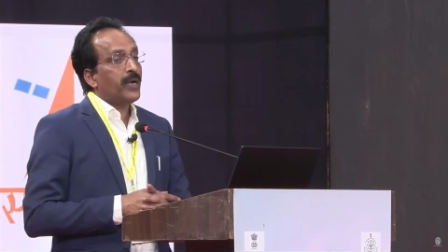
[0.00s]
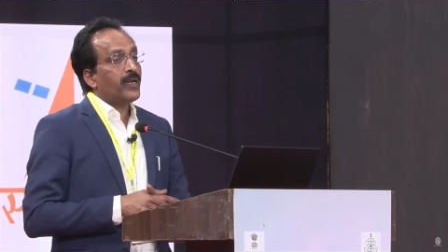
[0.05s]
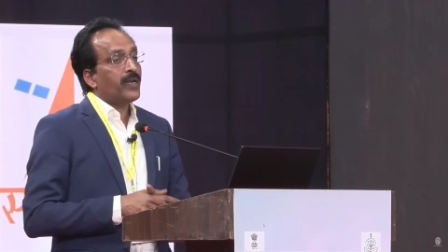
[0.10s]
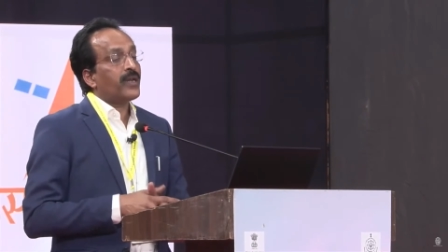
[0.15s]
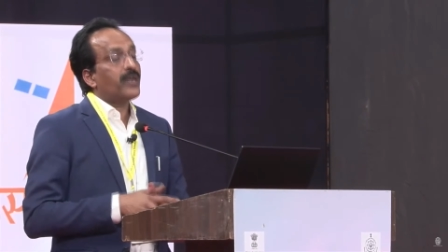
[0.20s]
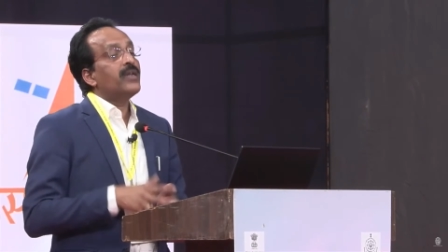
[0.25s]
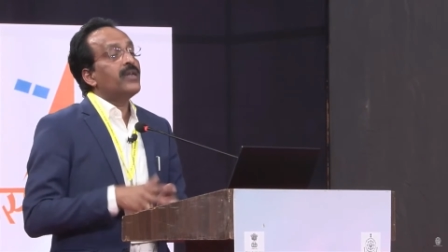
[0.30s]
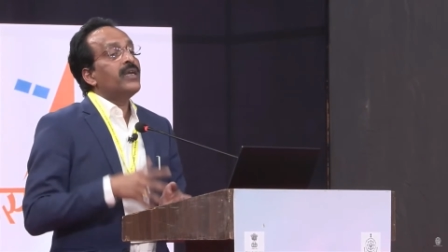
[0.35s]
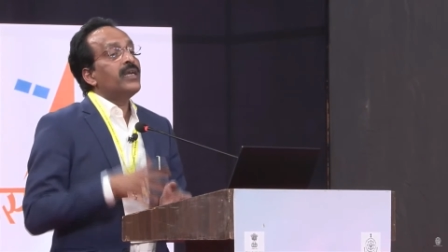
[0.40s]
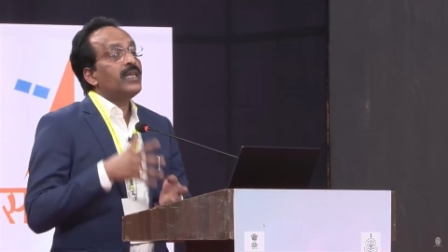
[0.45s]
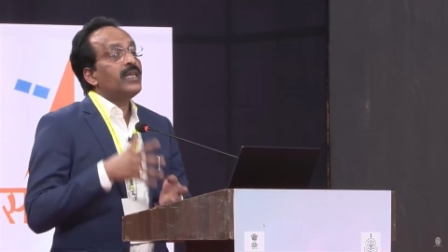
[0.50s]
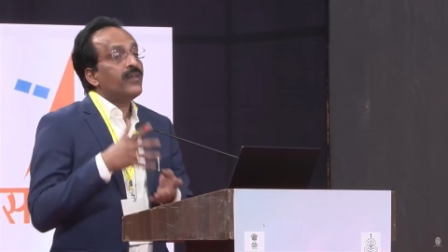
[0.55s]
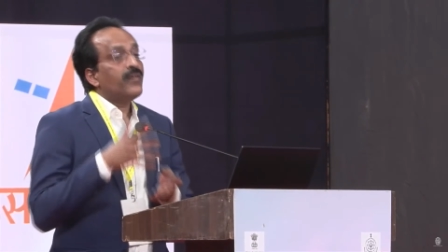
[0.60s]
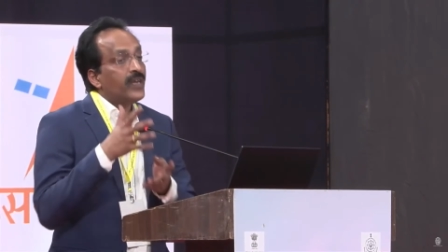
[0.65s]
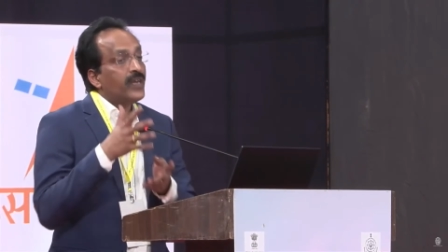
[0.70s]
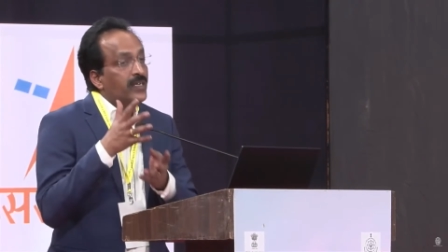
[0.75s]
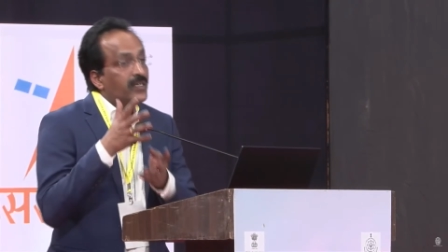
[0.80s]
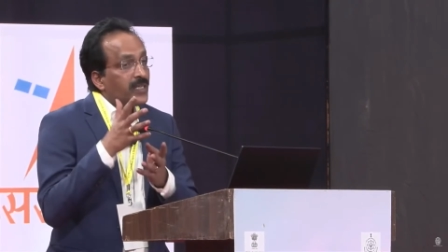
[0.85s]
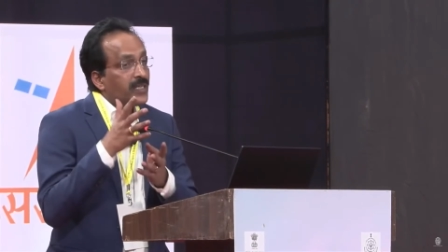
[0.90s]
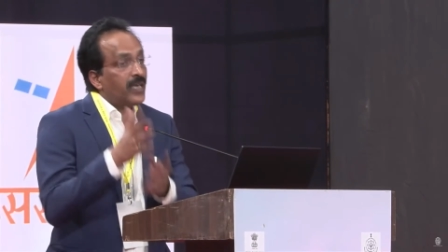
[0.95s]
manner,
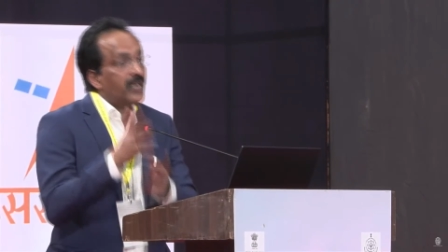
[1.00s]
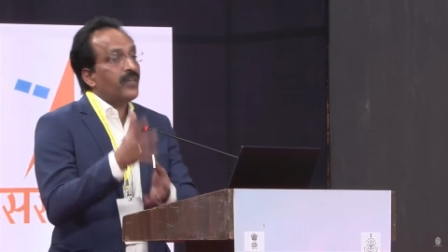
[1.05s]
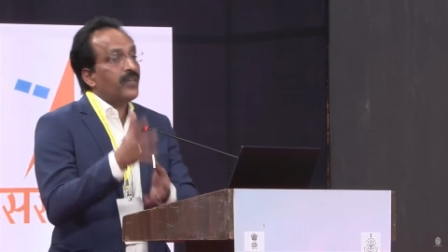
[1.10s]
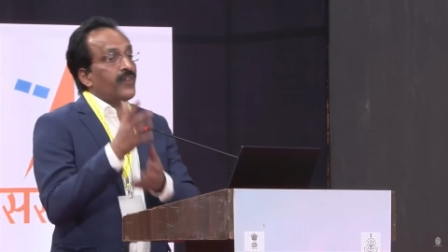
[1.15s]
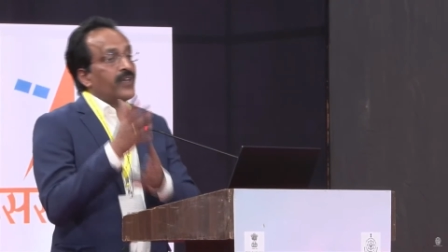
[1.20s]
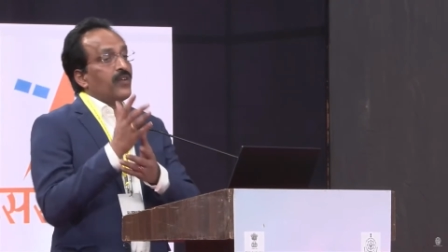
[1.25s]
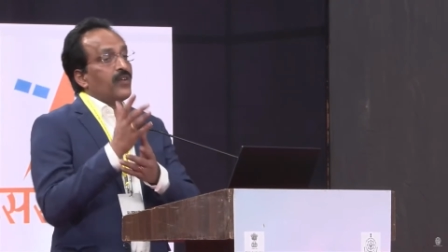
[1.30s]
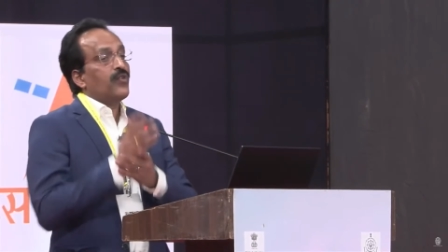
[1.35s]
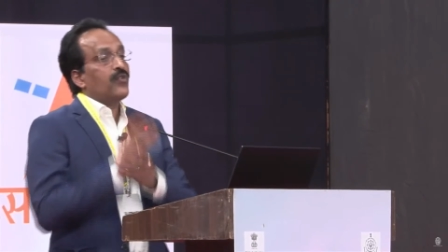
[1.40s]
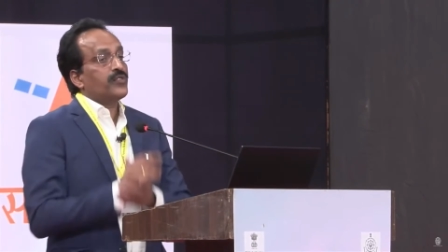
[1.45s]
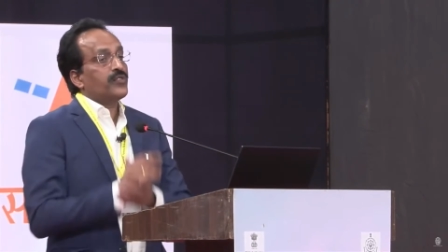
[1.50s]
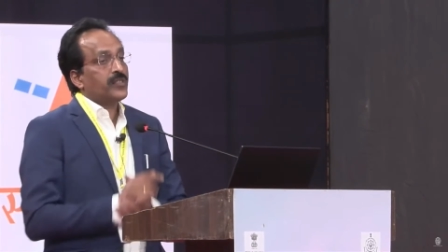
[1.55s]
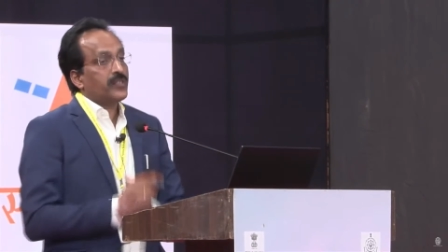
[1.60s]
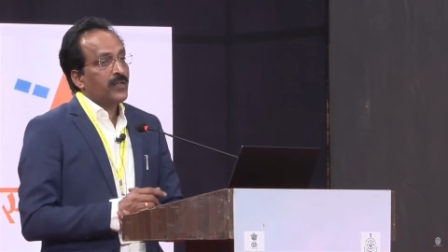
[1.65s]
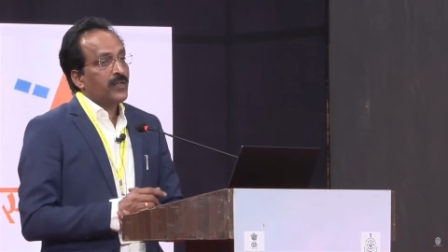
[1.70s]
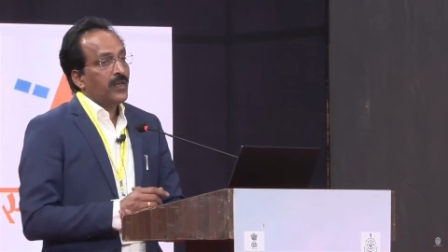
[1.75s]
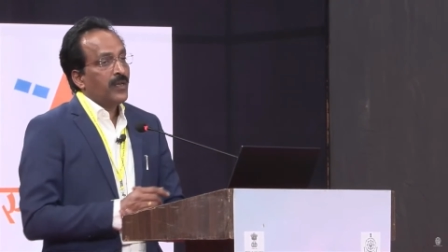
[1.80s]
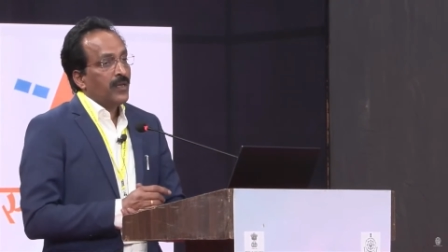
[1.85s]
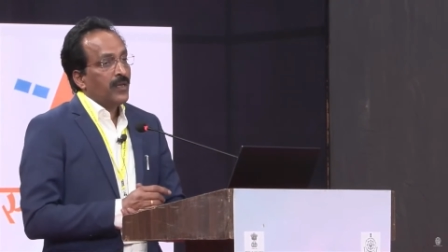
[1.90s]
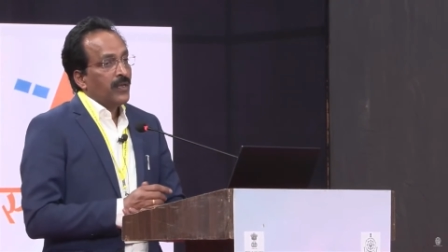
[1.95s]
even in scientific goals.